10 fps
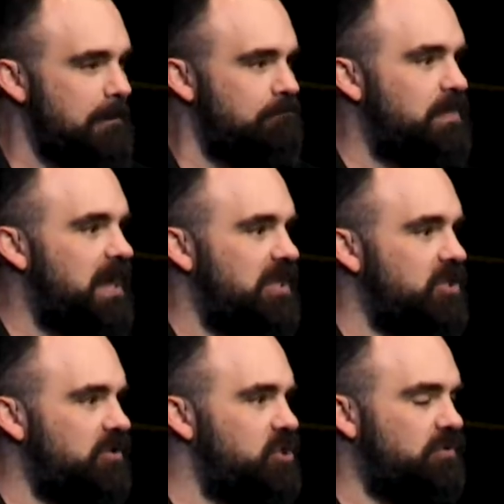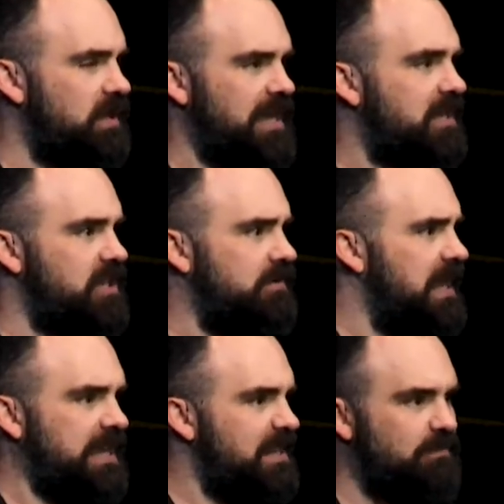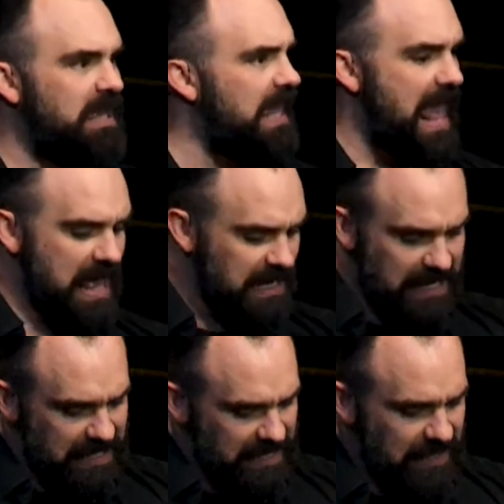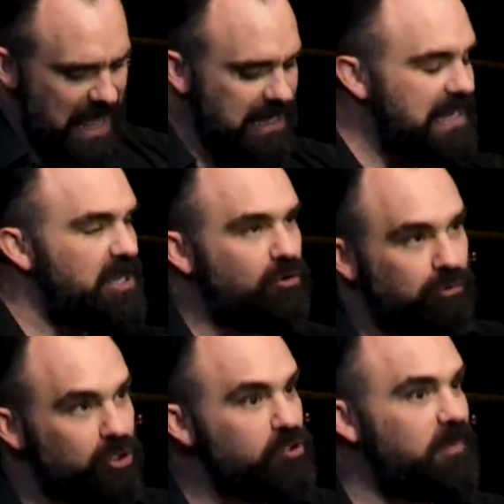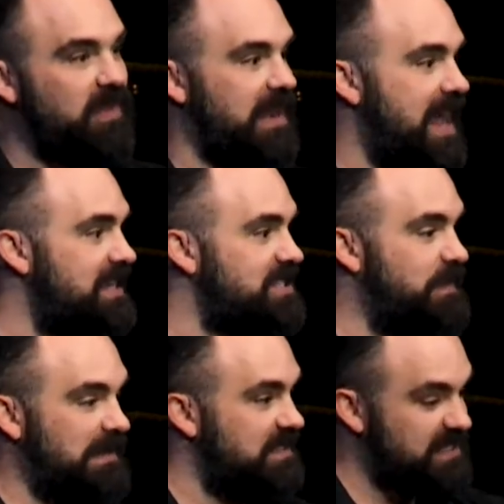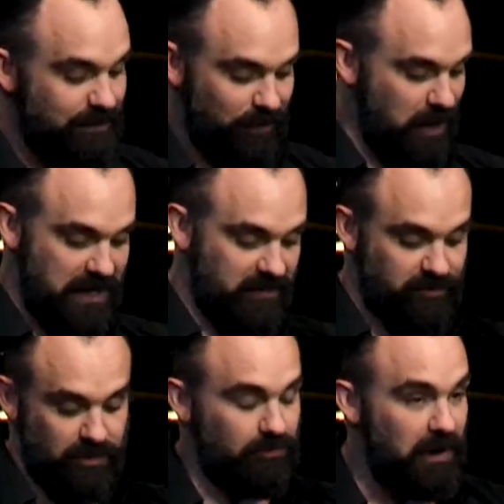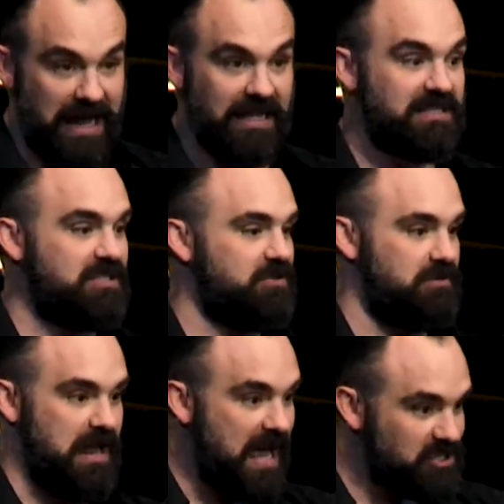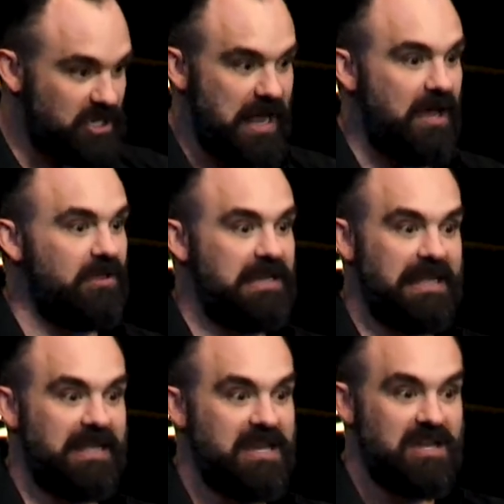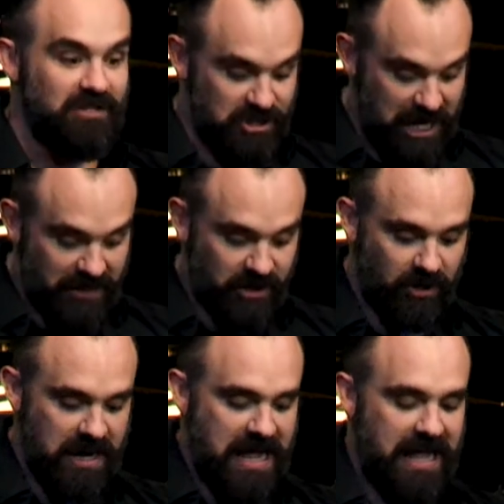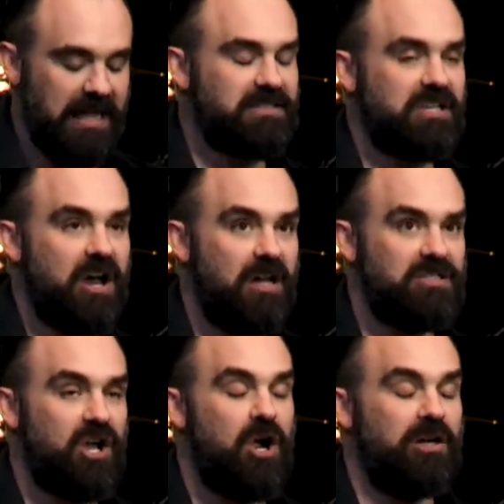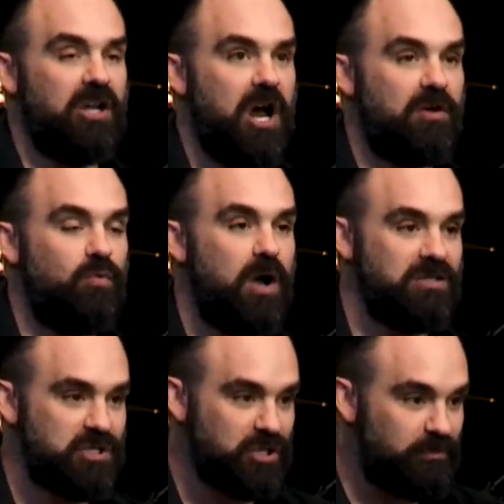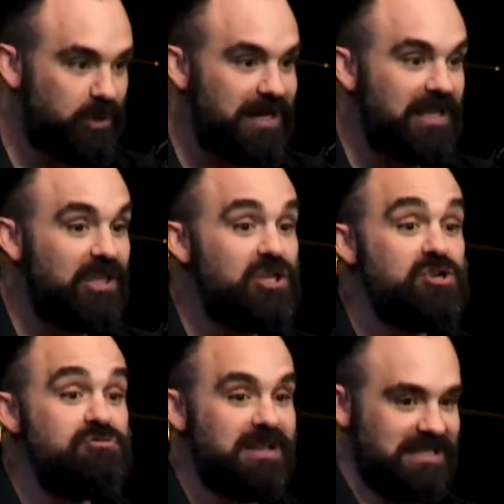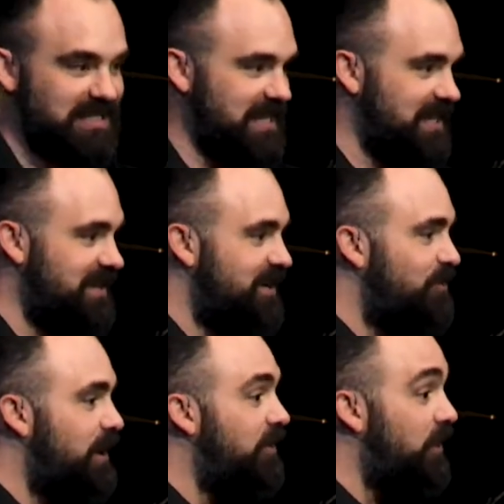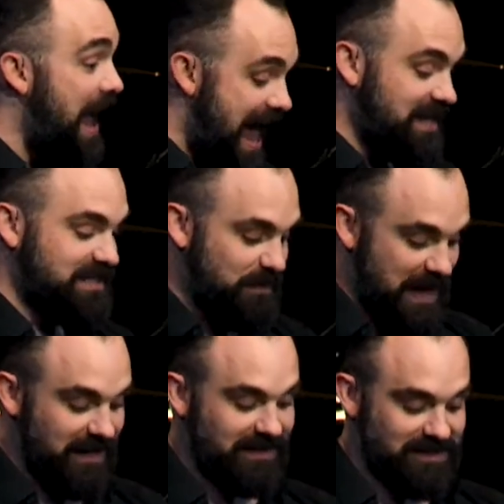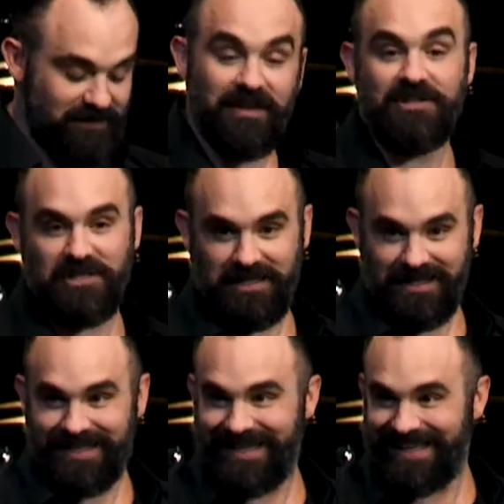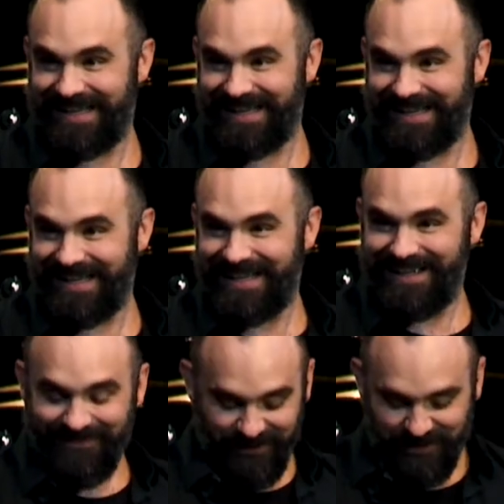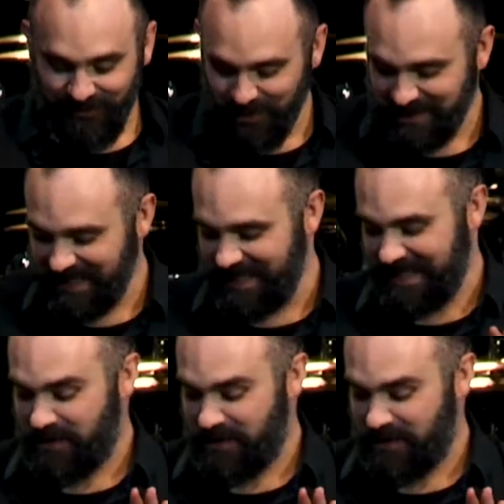But it can be any group that has been separated through race, nationality, gender. It's God's heart. God wants to bring unity where there has been division. Verse 14.